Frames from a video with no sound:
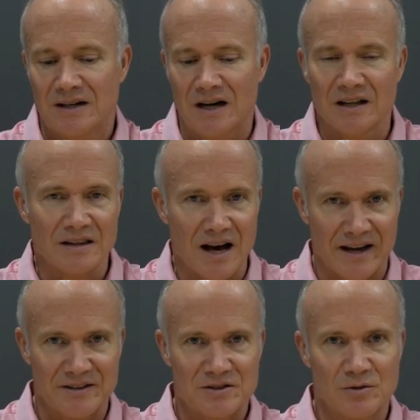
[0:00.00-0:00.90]

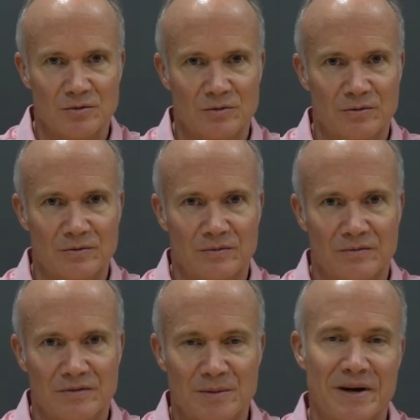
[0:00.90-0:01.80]
align to
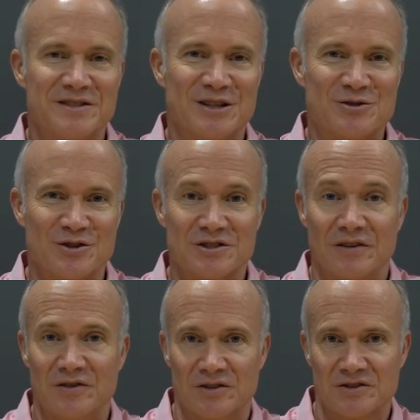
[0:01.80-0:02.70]
the best interests
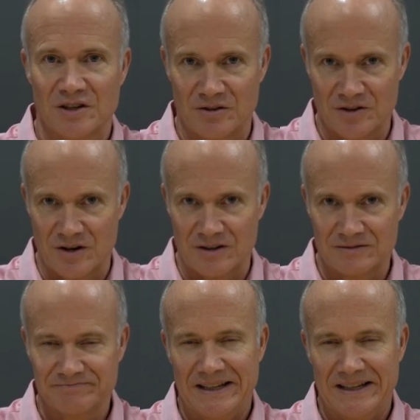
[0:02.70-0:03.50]
of your son or daughter.